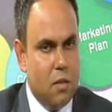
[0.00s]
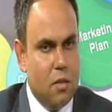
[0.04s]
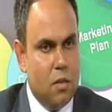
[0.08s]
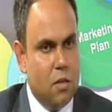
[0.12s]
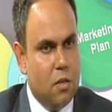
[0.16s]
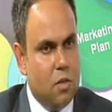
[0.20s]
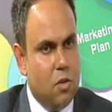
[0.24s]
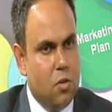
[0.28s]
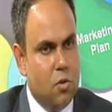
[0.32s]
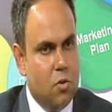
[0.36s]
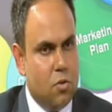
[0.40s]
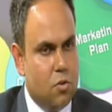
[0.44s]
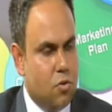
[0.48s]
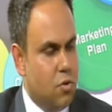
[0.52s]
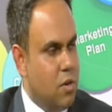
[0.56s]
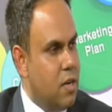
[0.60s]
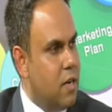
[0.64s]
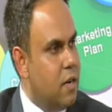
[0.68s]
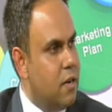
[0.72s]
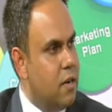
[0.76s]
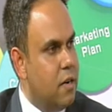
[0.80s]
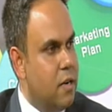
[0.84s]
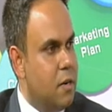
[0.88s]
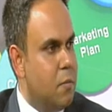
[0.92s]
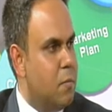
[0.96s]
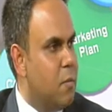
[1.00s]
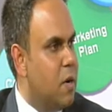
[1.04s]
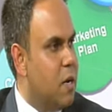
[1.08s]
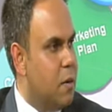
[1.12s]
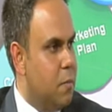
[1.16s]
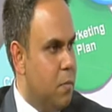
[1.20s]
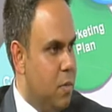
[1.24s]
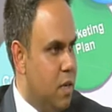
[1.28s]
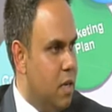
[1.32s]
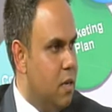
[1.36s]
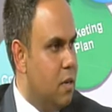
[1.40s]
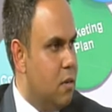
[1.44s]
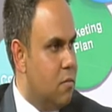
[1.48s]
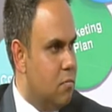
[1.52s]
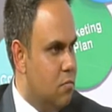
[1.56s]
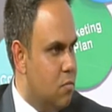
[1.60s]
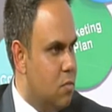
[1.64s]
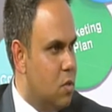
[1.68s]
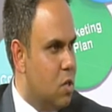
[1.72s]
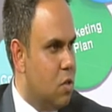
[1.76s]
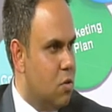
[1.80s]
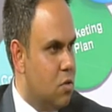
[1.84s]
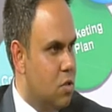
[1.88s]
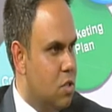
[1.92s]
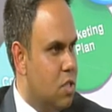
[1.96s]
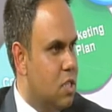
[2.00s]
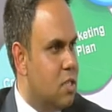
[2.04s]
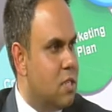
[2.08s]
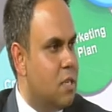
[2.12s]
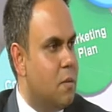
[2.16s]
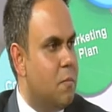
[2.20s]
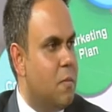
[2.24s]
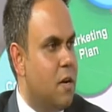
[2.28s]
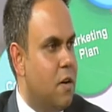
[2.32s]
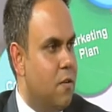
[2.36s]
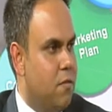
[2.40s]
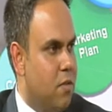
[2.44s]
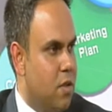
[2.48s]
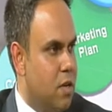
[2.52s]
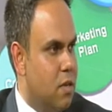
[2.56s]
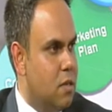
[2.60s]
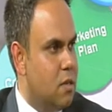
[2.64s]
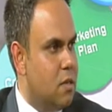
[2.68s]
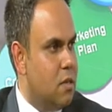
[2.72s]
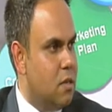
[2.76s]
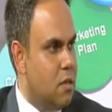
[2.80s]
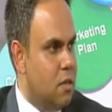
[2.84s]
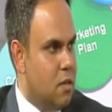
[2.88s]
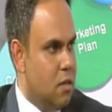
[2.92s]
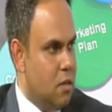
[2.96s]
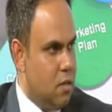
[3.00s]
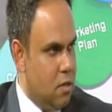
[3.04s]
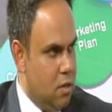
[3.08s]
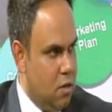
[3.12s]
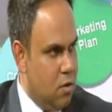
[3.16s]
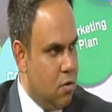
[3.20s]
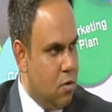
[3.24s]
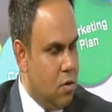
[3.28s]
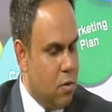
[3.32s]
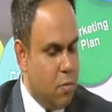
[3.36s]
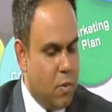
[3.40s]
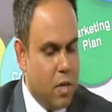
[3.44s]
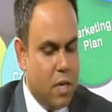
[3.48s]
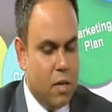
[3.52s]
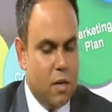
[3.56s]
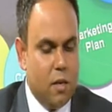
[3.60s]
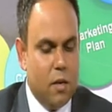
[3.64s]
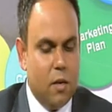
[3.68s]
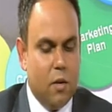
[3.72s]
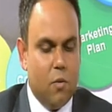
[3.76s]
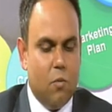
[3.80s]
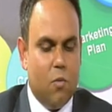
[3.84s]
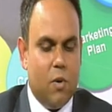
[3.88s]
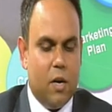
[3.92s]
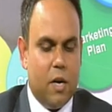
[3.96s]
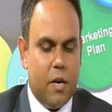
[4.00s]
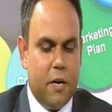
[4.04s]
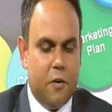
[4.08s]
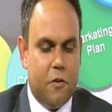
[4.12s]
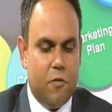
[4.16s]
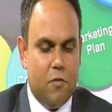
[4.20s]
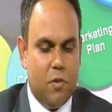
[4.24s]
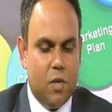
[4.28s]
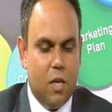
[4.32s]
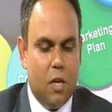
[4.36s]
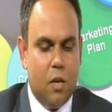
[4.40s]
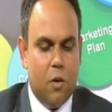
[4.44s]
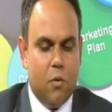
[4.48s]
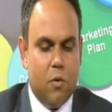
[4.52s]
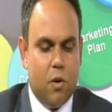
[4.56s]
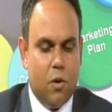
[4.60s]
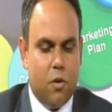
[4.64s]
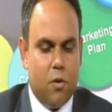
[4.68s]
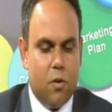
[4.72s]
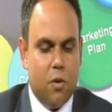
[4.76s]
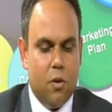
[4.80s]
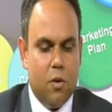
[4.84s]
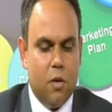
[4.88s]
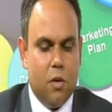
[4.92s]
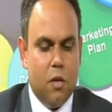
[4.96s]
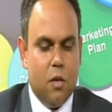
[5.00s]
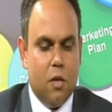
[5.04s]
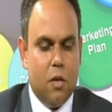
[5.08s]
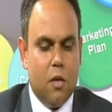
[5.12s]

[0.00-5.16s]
your tracker rate might be, you know, just above that, you know, depending what kind of deal you are on.